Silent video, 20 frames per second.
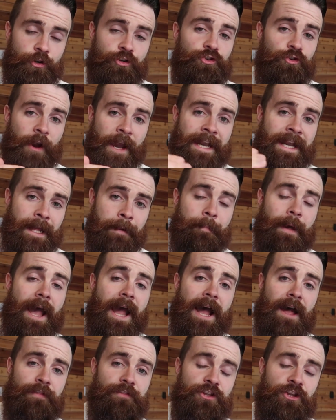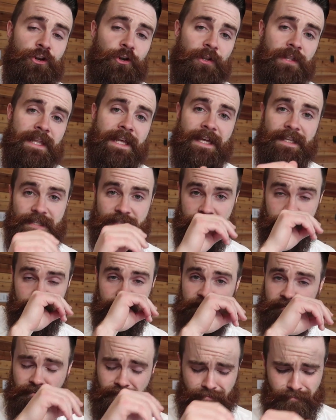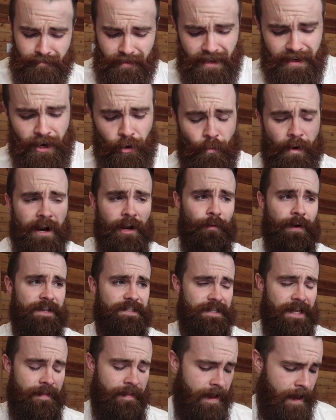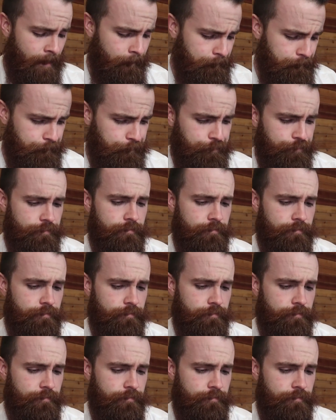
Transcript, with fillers: training path to your list. Now, why do I say that?